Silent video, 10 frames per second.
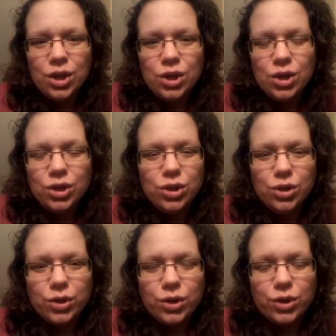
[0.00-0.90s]

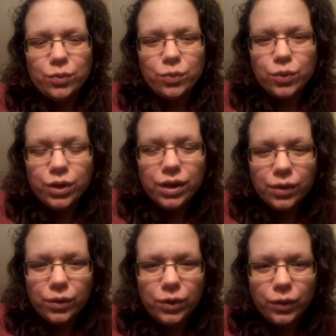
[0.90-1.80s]
your
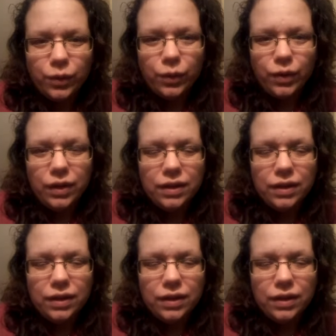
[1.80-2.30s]
ridicule